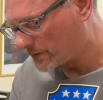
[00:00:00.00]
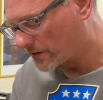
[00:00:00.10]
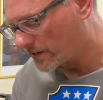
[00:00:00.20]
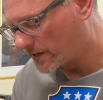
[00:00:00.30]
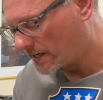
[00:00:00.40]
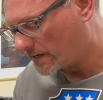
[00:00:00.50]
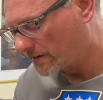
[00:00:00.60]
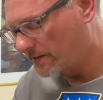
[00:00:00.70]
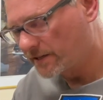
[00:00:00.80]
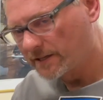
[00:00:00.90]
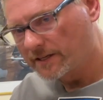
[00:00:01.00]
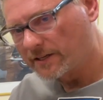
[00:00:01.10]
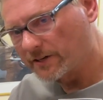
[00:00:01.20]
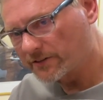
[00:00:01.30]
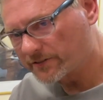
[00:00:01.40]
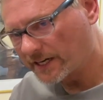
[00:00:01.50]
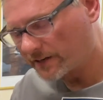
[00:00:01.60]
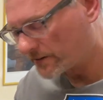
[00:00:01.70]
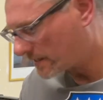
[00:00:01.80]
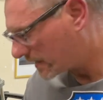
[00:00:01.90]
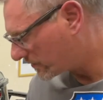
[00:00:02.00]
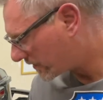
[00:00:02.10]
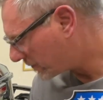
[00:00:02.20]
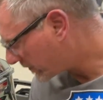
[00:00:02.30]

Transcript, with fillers: your, uh, your standard tie strap